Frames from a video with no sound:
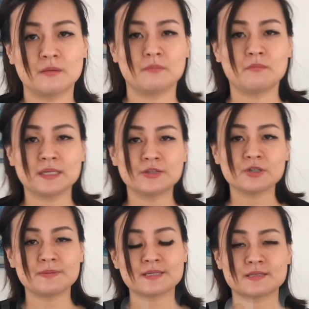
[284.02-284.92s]
My third
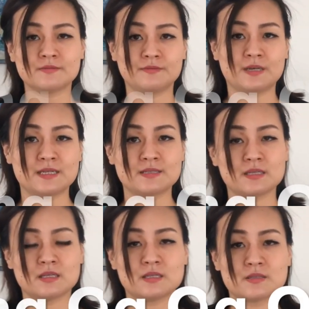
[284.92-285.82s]
piece of advice
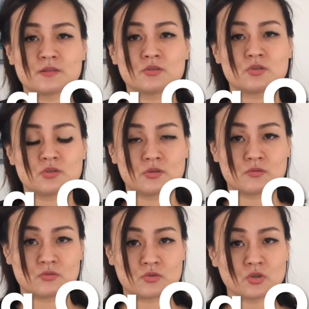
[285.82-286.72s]
is
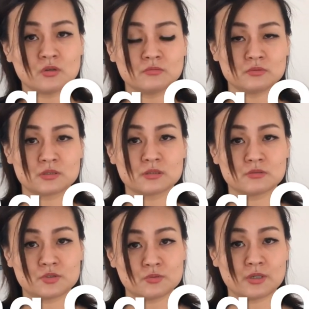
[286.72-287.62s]
don't
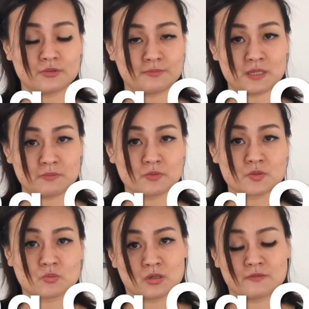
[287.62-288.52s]
do other people's
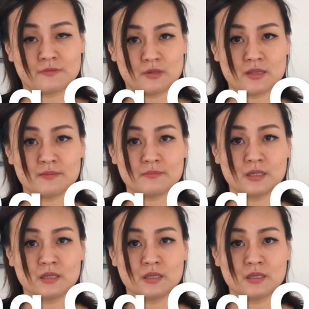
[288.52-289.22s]
work for them.